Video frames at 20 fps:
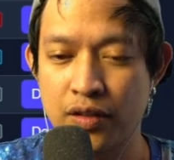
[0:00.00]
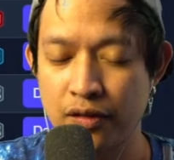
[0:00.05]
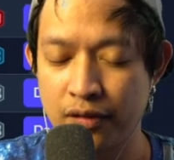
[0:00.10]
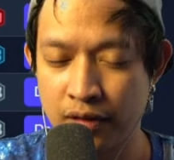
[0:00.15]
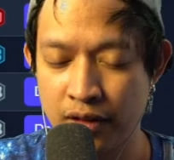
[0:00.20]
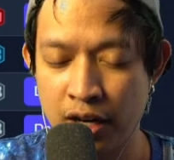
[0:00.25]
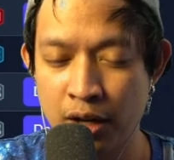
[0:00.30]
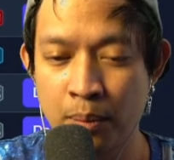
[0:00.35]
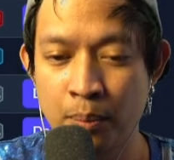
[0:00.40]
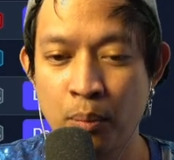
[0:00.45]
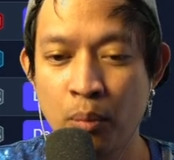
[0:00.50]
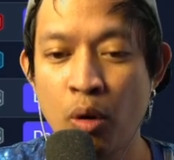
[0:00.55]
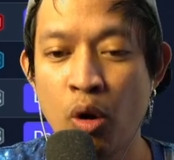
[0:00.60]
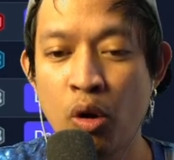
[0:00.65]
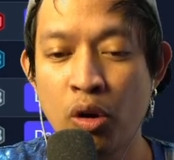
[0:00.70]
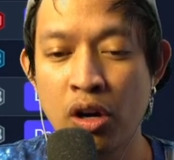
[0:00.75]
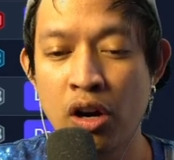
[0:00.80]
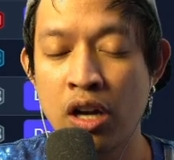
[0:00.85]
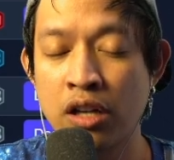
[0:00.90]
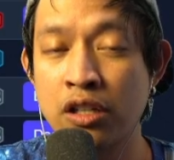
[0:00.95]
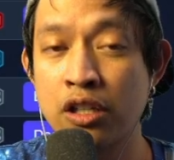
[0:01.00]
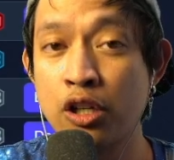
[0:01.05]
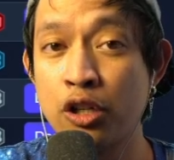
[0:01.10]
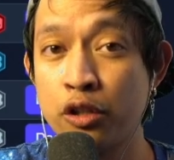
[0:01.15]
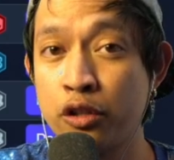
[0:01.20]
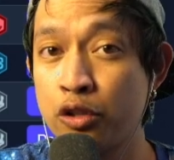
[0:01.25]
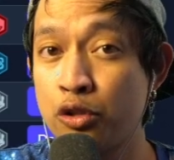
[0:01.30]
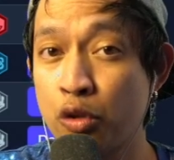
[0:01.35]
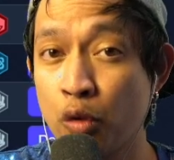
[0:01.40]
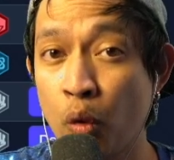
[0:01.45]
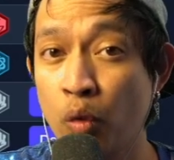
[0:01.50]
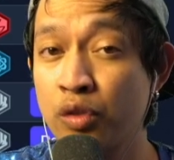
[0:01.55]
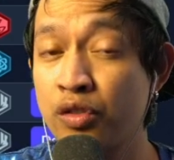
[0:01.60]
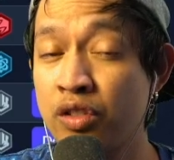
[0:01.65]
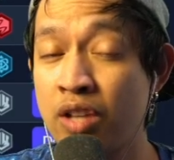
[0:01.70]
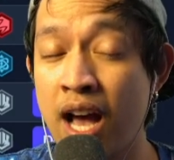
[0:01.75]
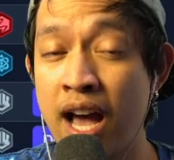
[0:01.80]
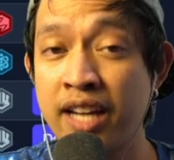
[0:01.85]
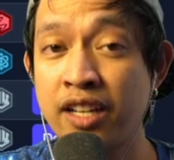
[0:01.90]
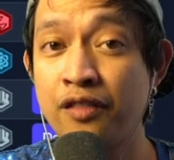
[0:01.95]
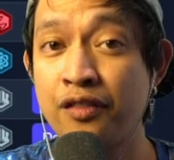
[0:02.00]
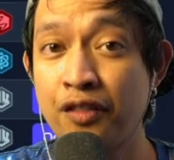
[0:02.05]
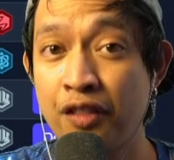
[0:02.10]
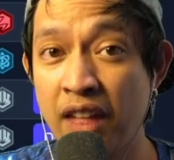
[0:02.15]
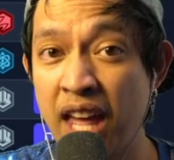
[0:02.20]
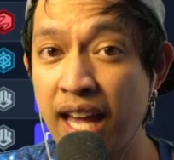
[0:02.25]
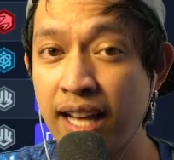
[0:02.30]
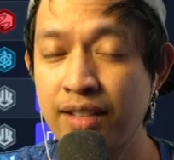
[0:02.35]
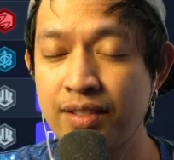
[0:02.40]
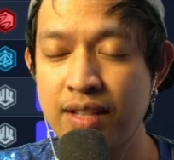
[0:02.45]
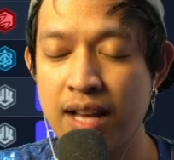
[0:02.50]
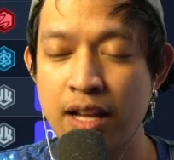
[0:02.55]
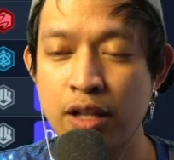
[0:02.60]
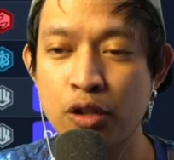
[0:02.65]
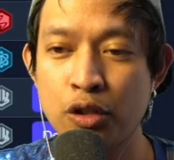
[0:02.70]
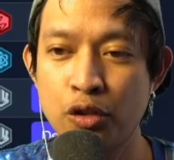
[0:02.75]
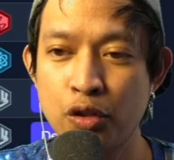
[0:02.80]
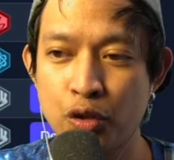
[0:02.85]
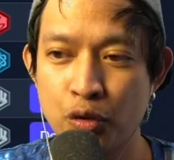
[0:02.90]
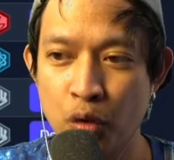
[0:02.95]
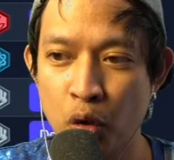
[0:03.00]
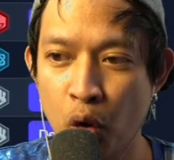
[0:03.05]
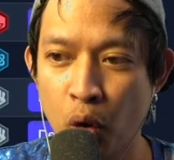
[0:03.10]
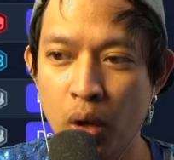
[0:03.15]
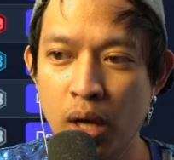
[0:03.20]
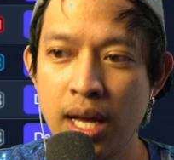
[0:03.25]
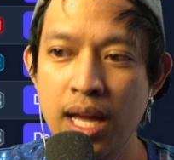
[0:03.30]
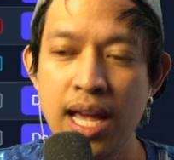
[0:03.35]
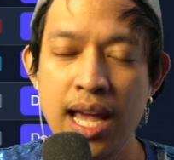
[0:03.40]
they're more on the control side of things, and control,